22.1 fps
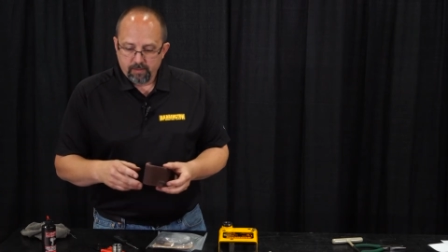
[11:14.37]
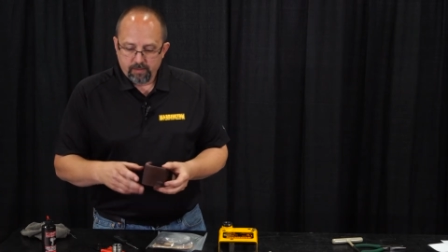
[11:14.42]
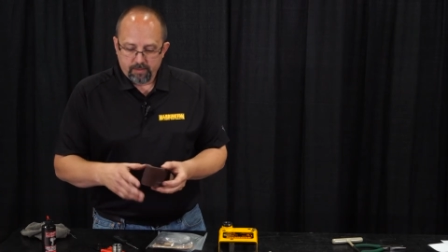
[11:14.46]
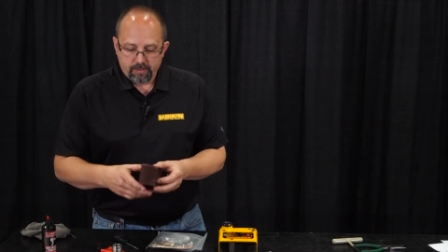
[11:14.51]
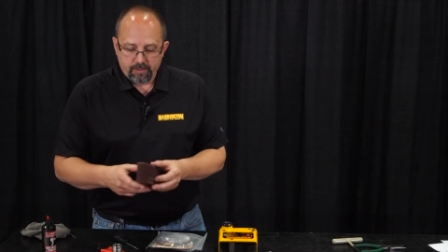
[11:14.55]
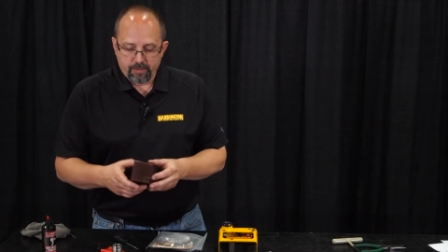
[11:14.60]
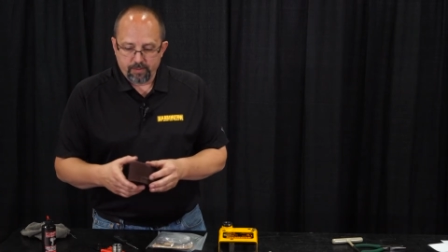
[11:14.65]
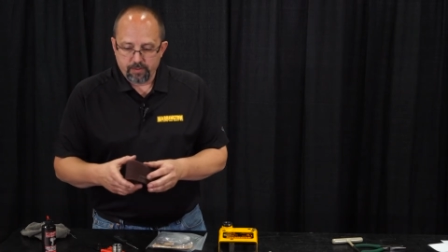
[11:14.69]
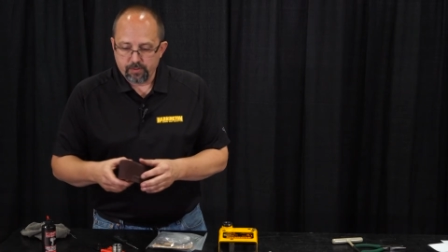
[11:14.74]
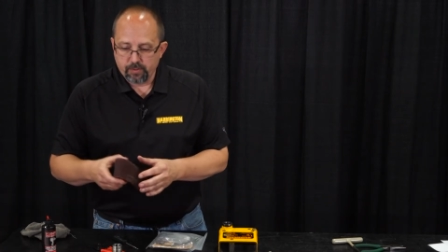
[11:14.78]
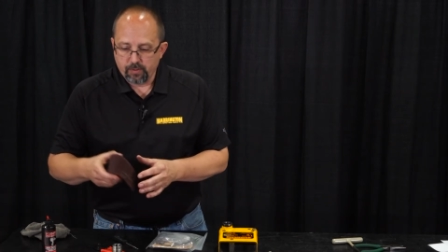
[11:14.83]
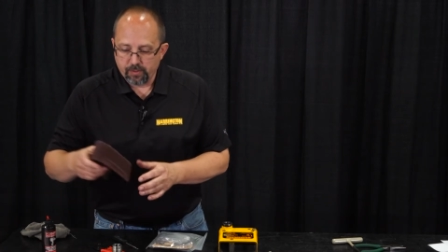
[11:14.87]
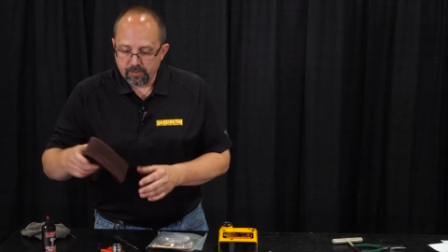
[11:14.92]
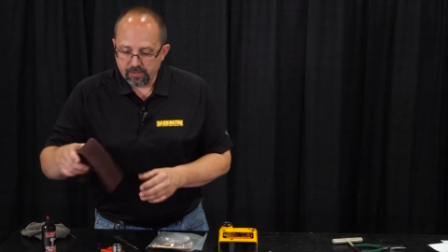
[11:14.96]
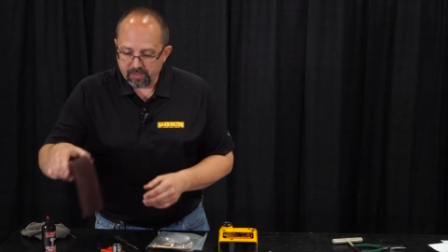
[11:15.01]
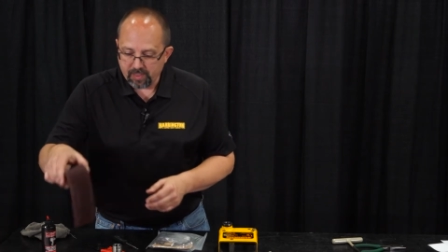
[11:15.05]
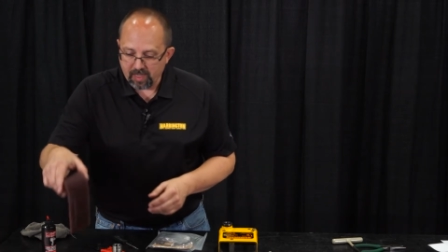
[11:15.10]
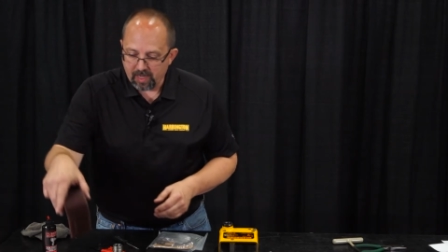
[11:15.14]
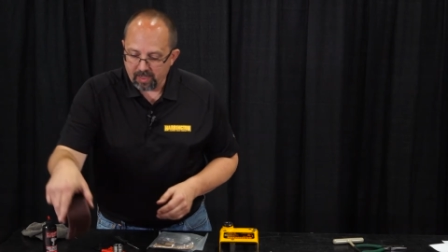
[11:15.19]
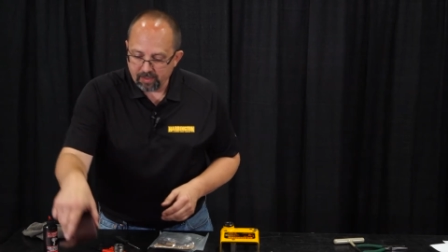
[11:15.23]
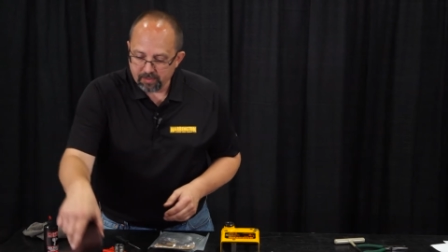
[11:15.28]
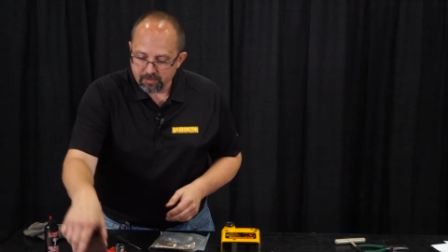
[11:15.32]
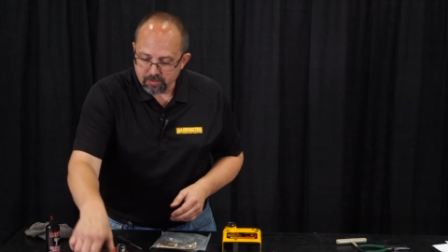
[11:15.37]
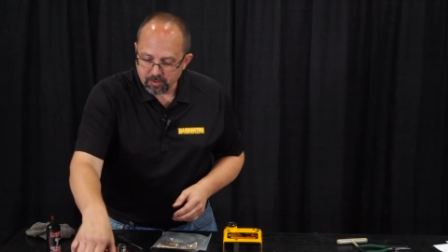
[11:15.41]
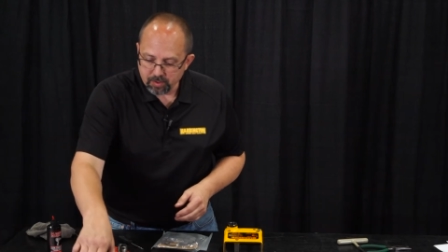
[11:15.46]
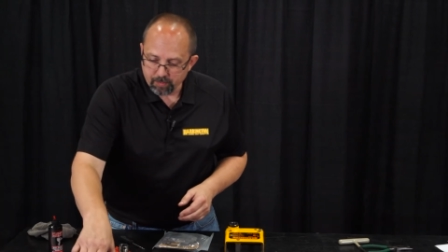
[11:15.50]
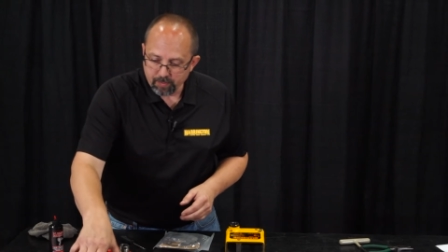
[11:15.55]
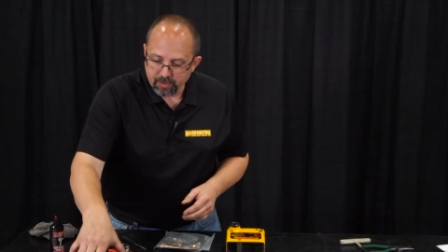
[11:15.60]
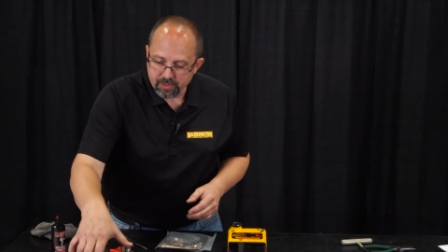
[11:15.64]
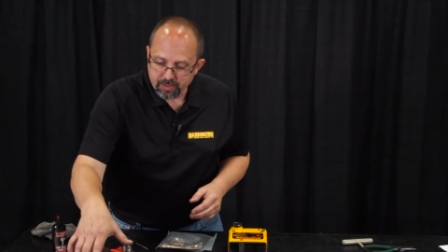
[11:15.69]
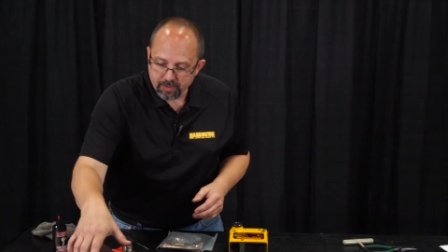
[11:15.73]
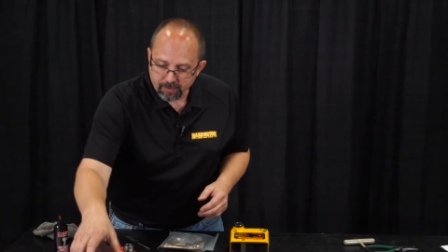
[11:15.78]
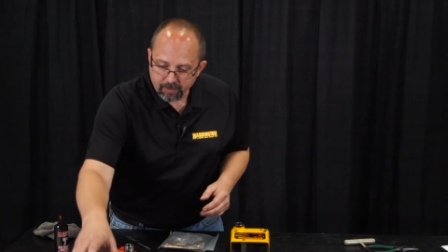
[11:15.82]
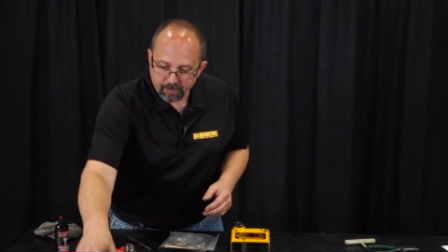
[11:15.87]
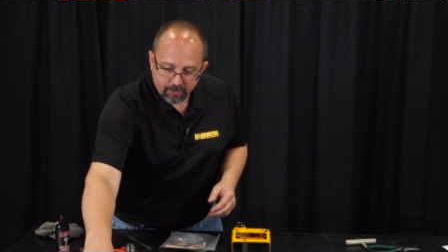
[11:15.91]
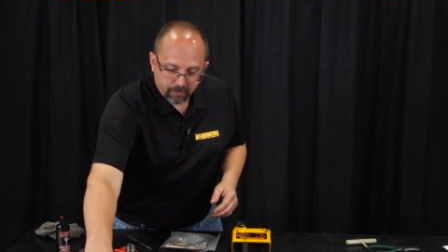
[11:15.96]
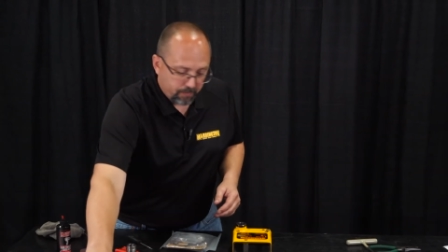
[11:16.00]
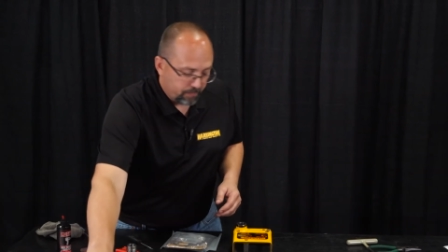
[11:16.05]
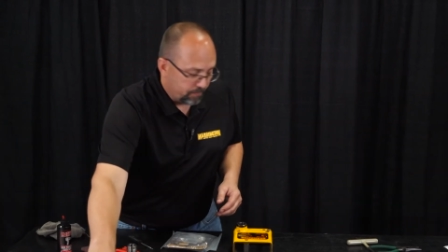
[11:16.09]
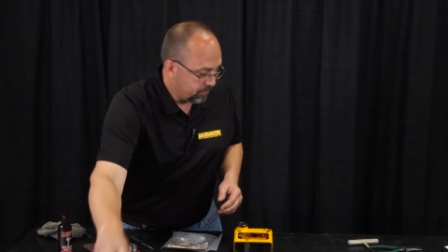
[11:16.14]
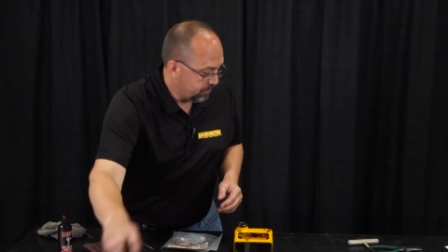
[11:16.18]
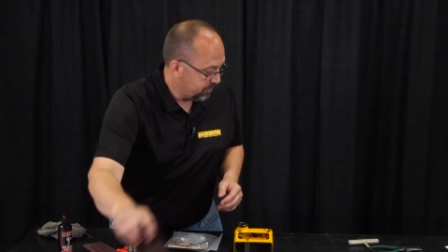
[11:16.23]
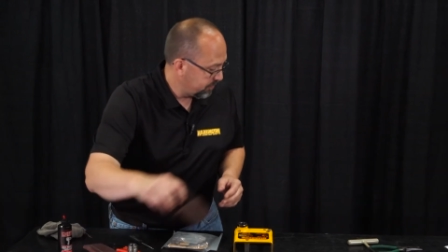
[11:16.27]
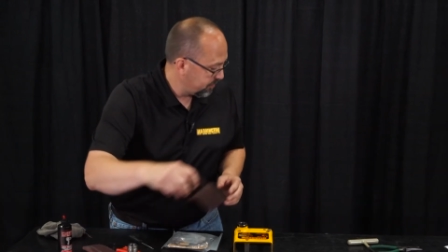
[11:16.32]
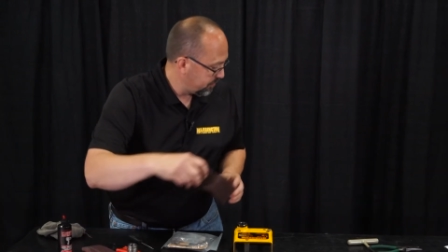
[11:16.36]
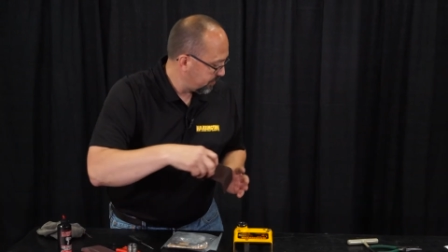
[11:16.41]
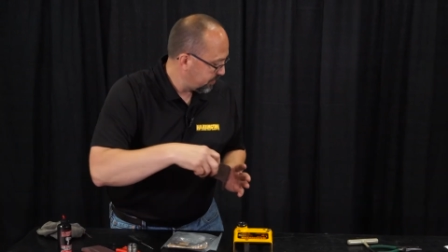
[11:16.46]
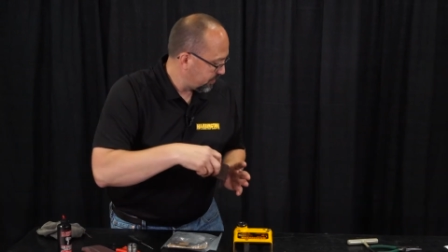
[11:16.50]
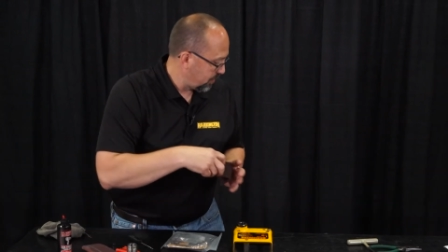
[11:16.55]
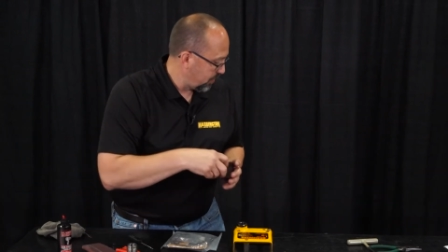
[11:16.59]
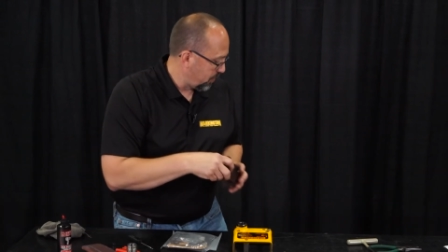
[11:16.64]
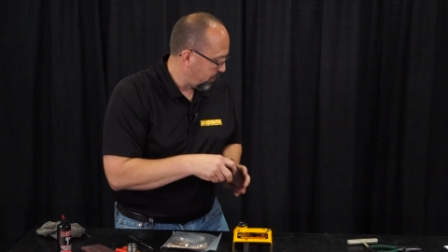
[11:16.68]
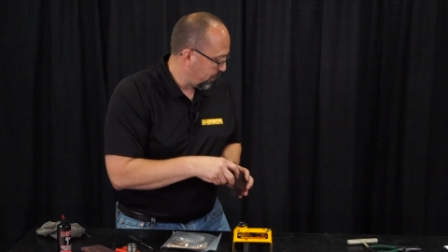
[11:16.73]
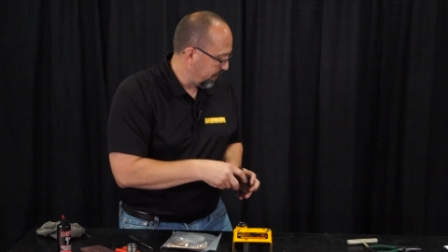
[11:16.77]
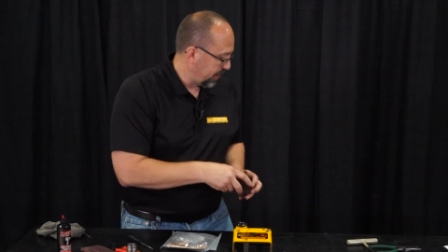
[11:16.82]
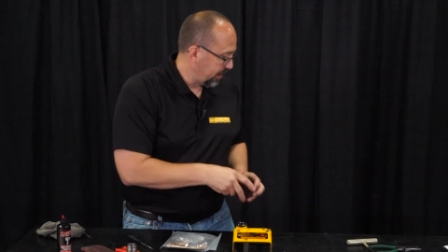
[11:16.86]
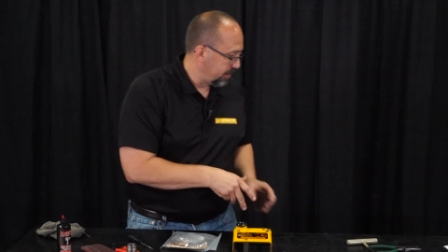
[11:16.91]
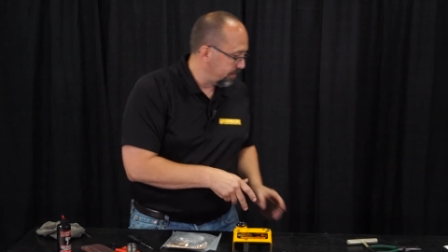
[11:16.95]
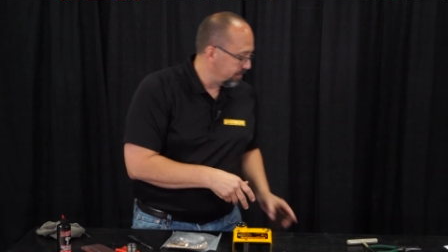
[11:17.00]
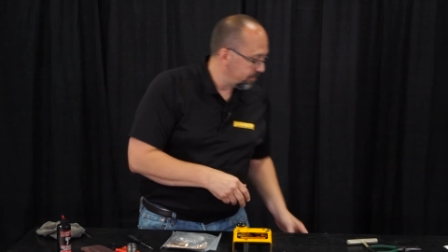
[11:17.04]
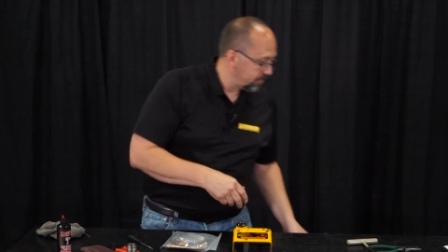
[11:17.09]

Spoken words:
There's our silencer material, so we can